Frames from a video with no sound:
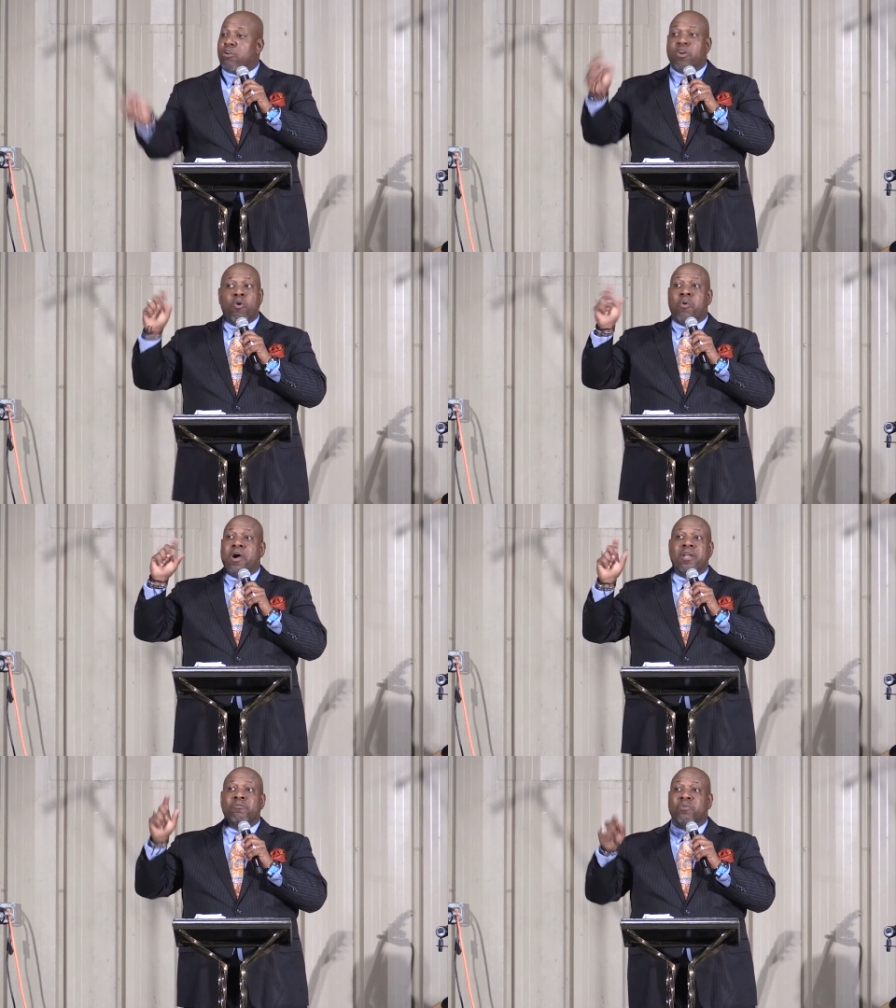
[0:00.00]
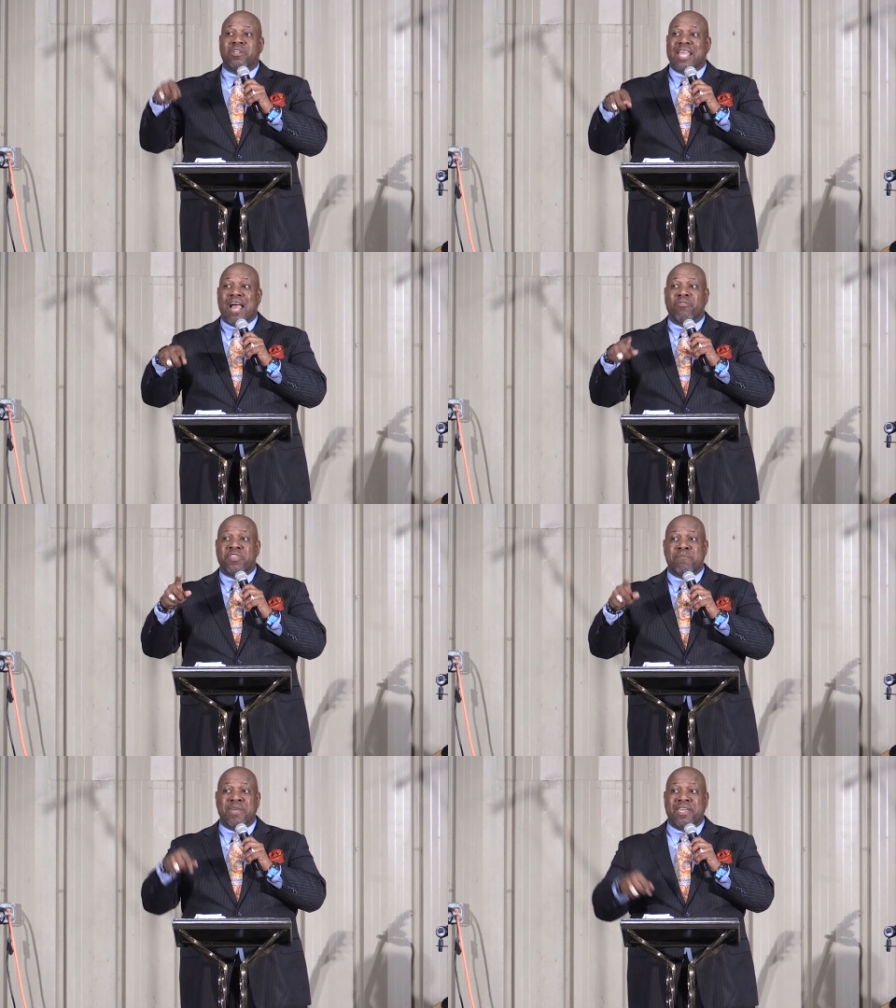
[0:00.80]
No, no one would
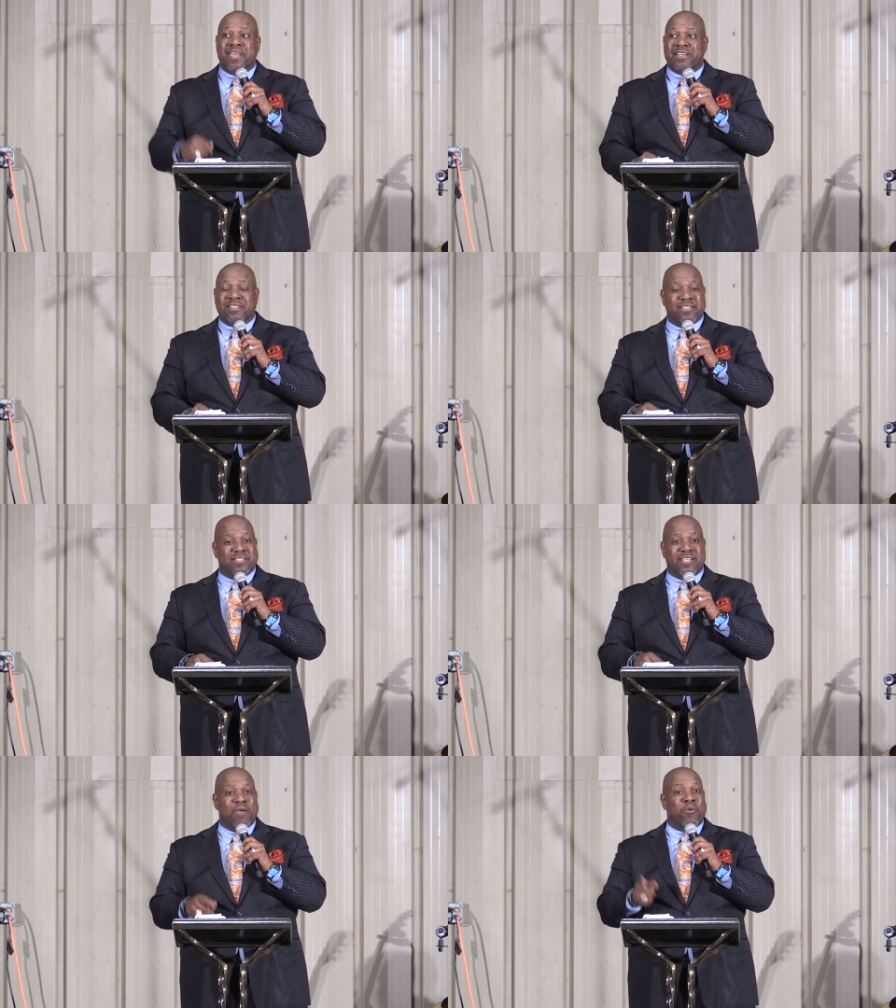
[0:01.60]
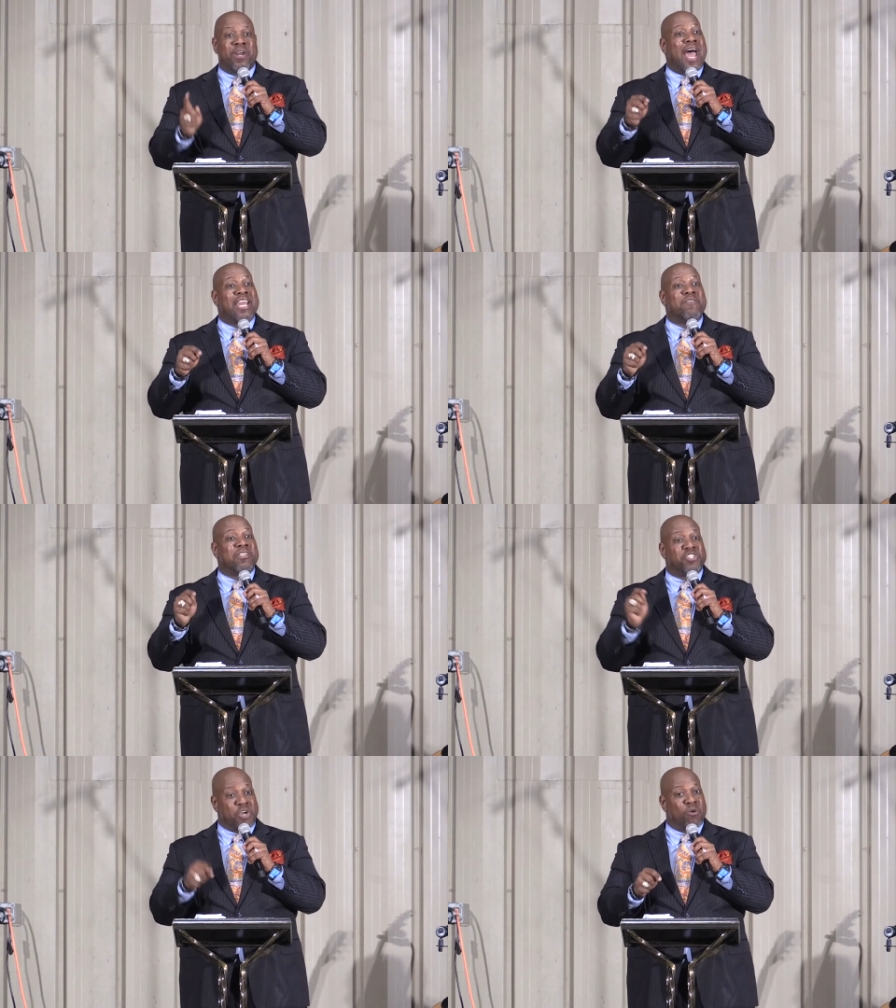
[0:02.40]
count them in because they were not
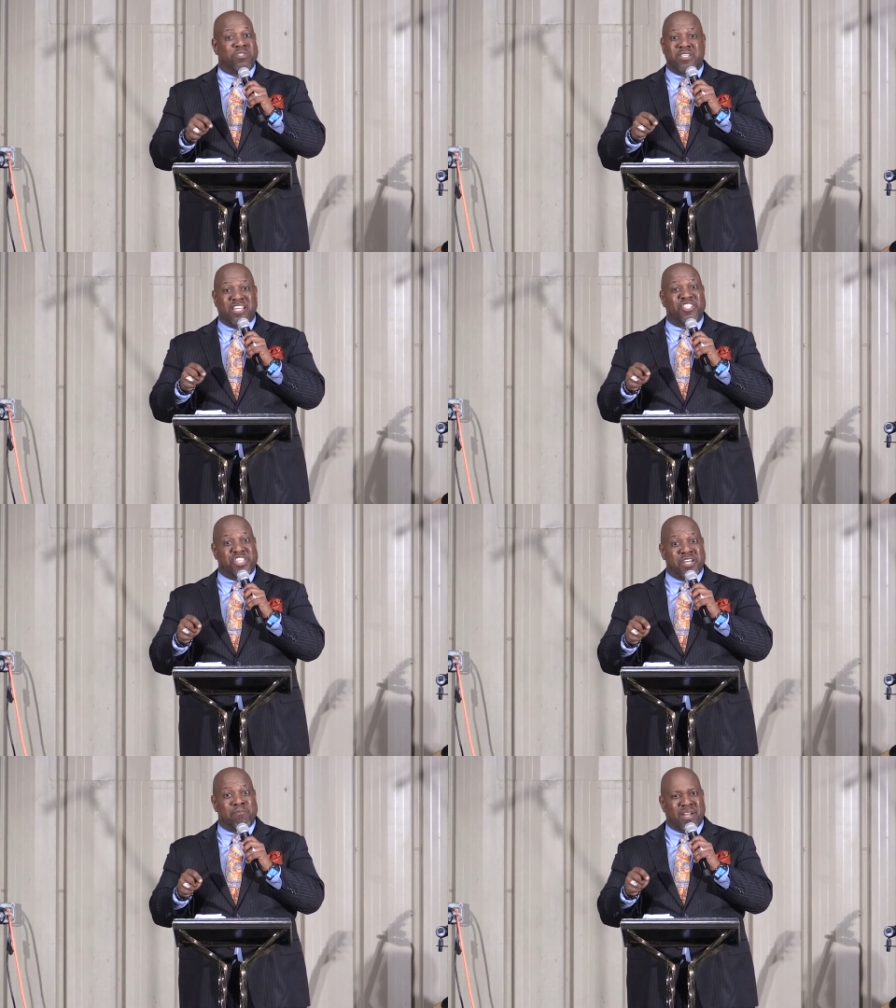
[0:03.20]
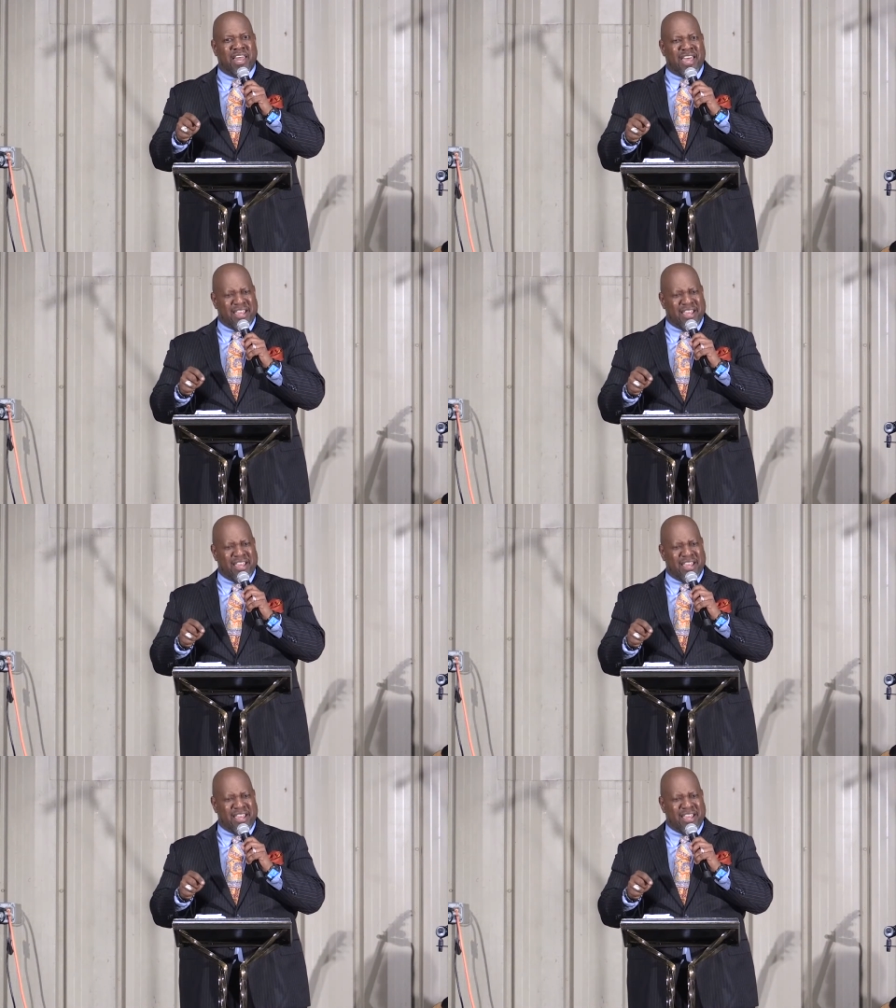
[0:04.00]
even chosen in gym